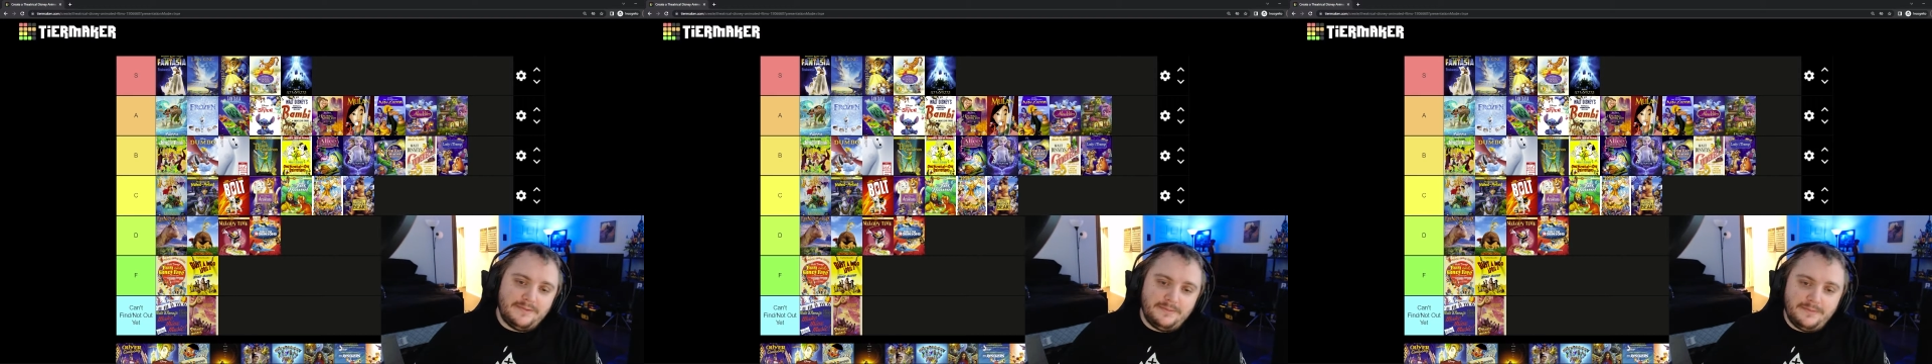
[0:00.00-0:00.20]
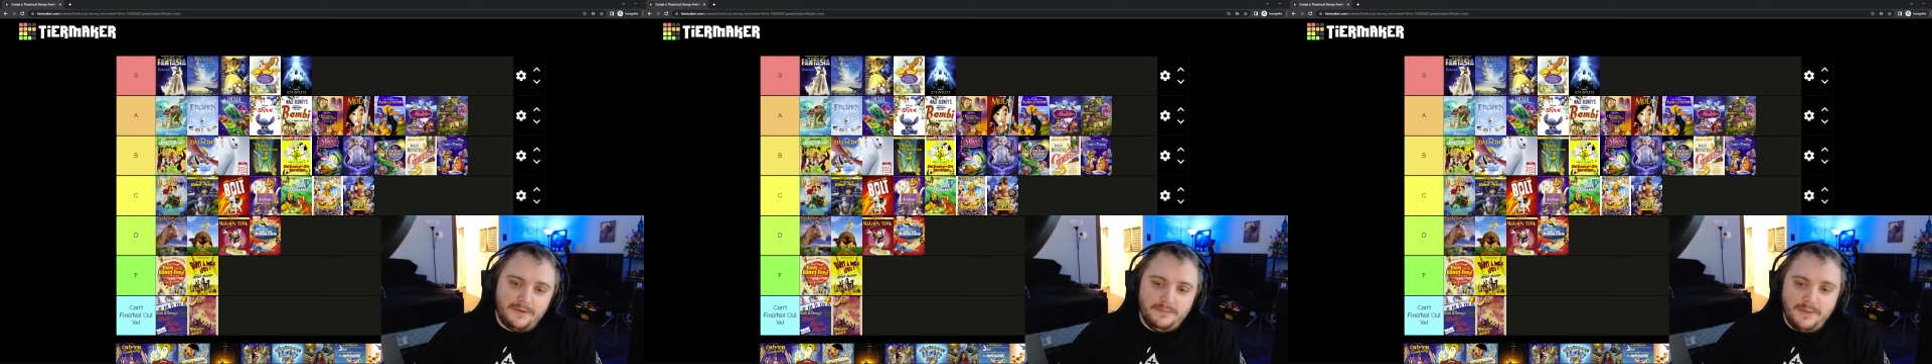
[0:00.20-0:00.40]

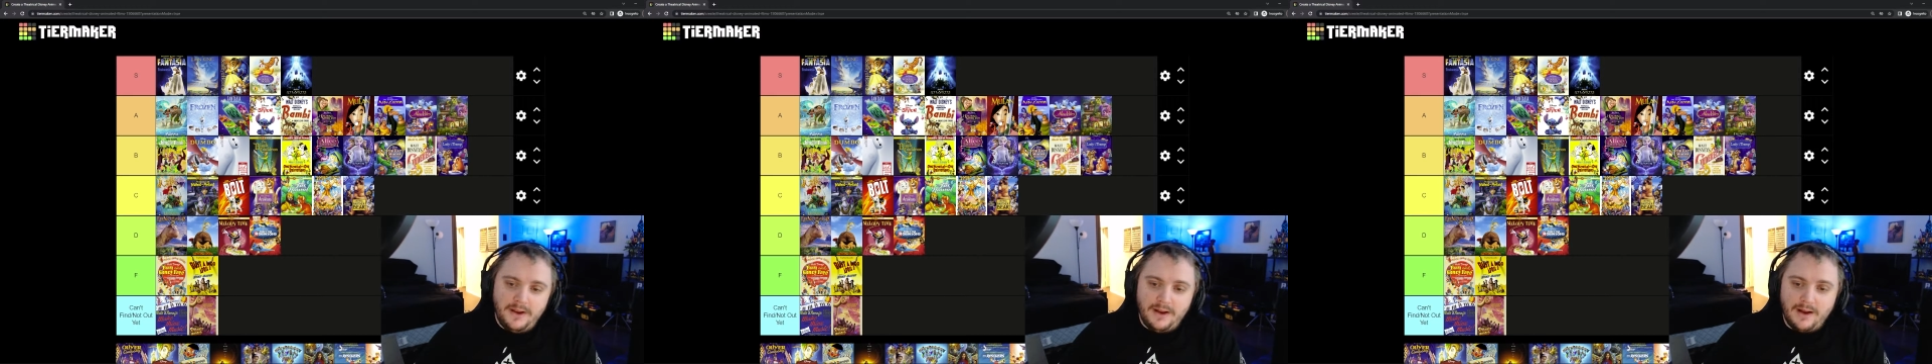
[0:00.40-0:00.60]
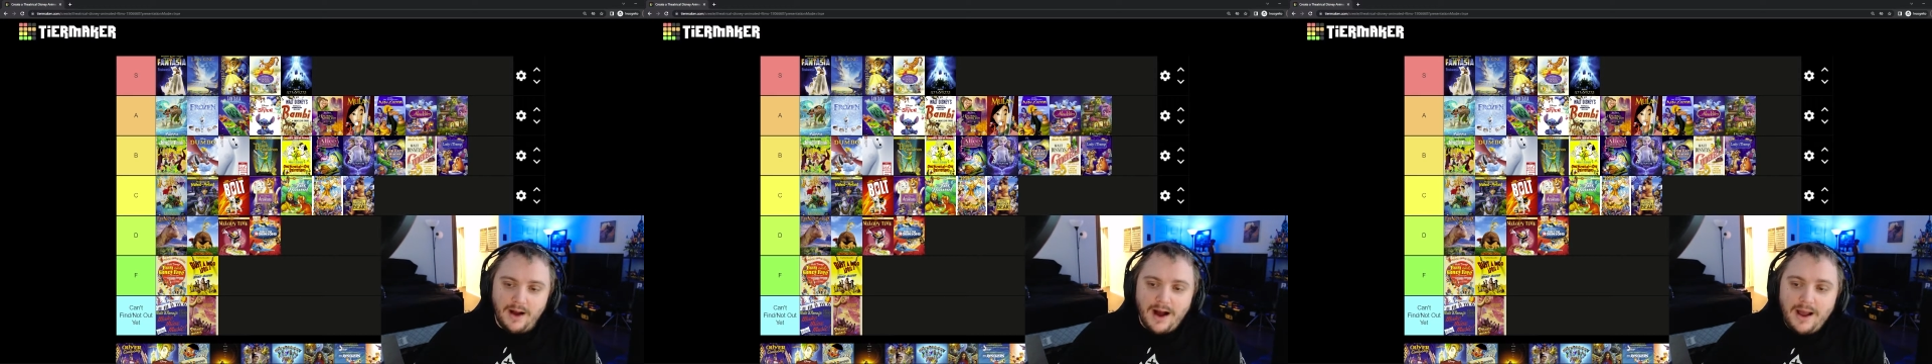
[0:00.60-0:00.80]
from
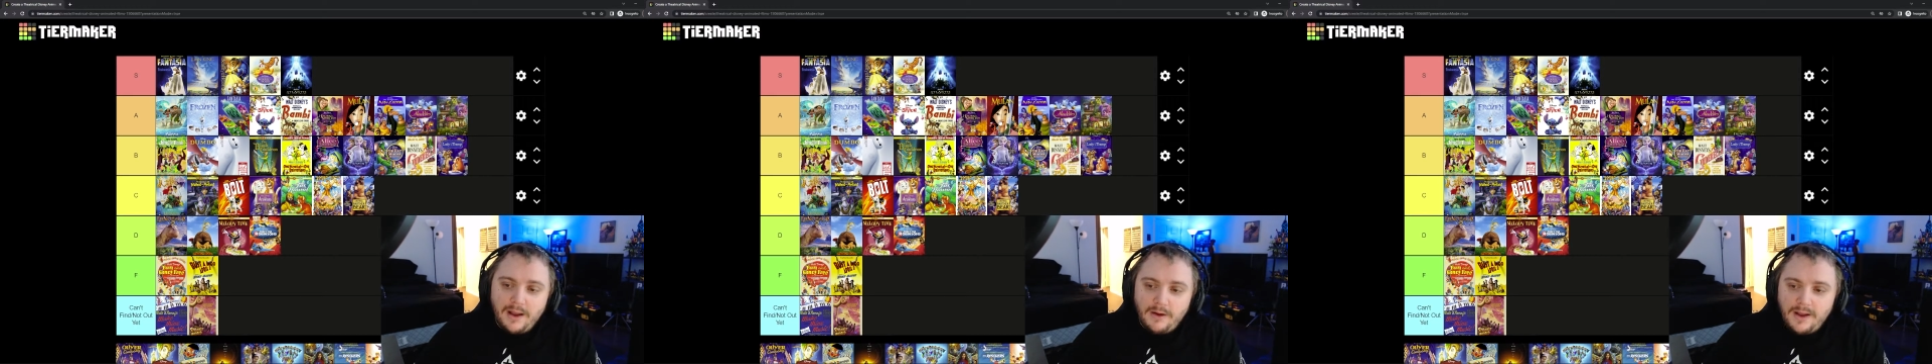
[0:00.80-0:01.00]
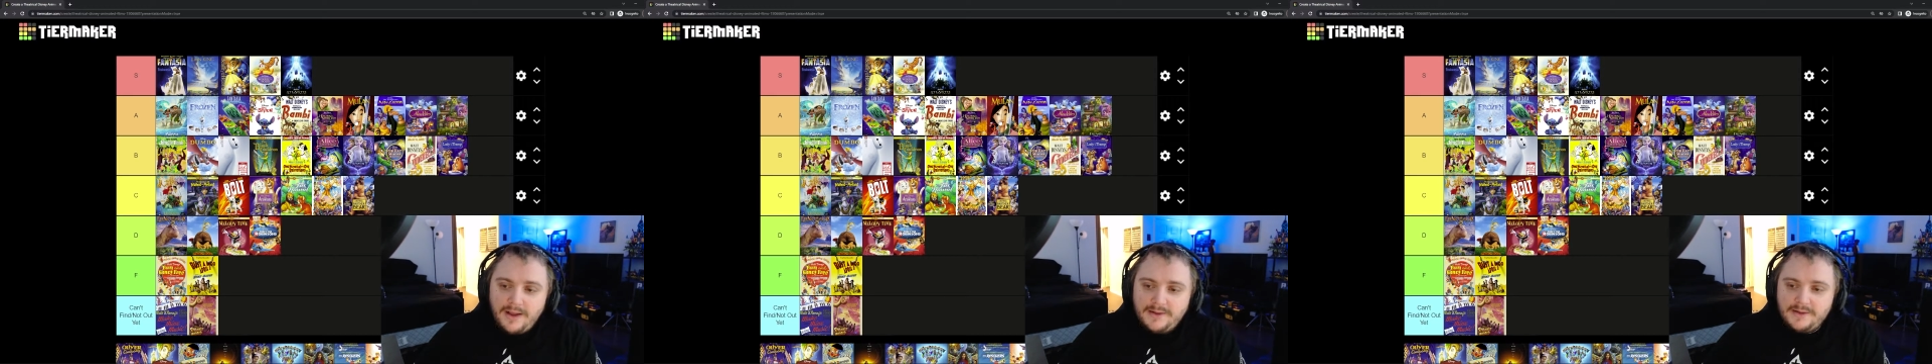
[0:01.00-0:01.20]
being a higher
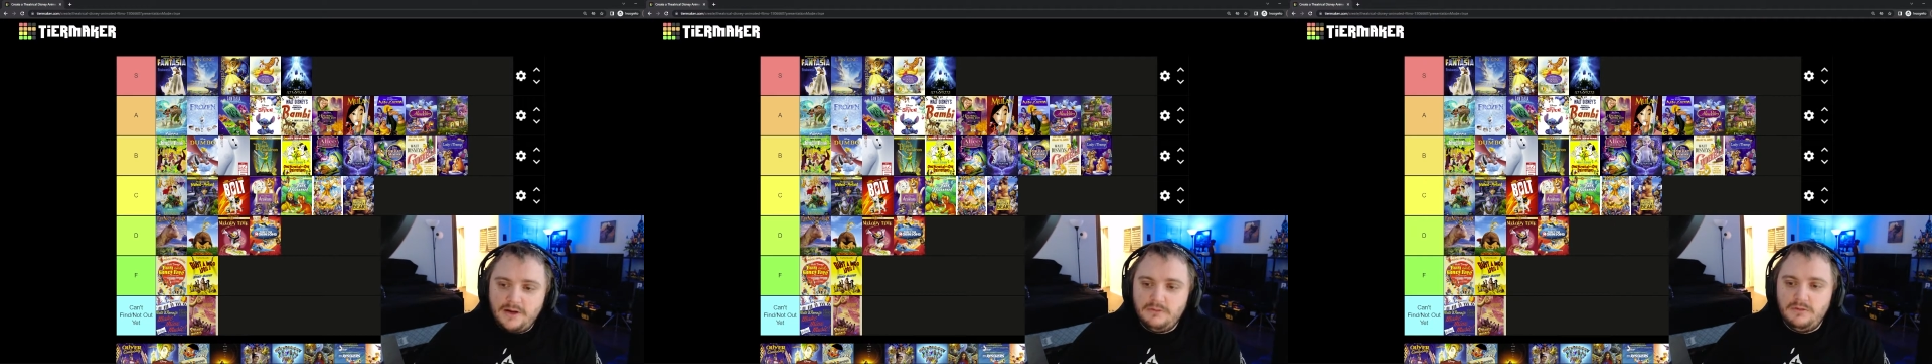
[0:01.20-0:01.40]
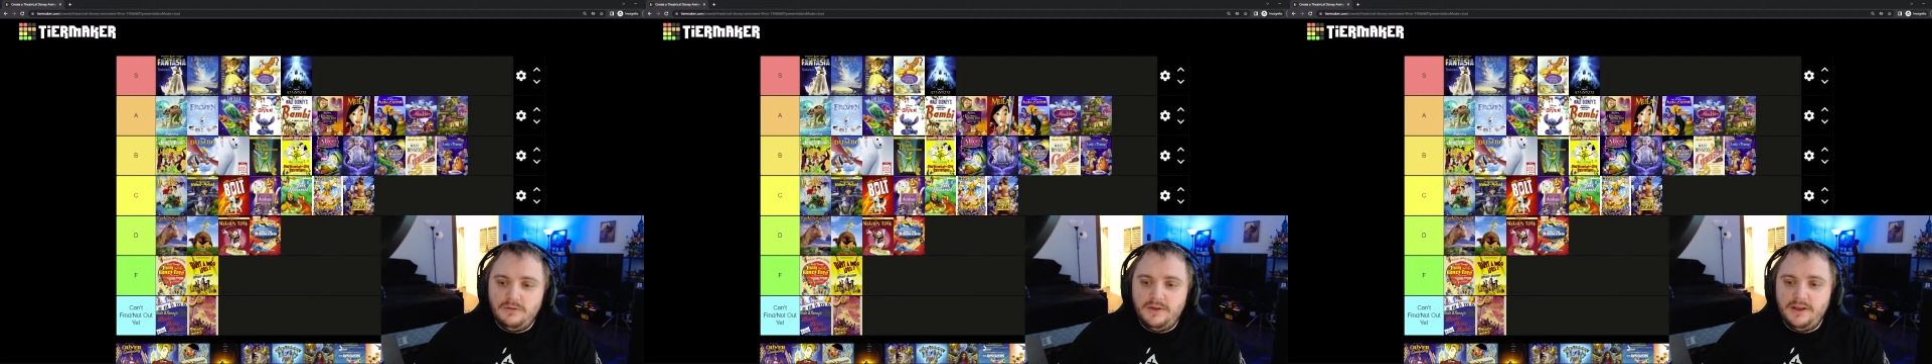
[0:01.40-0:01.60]
A-tier
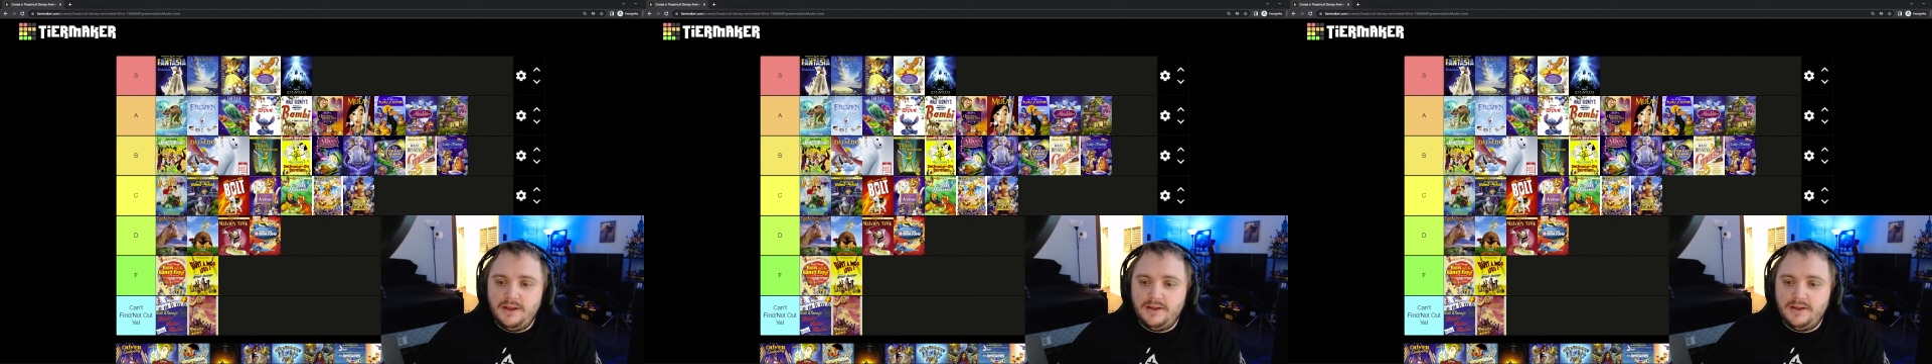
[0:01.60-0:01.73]
movie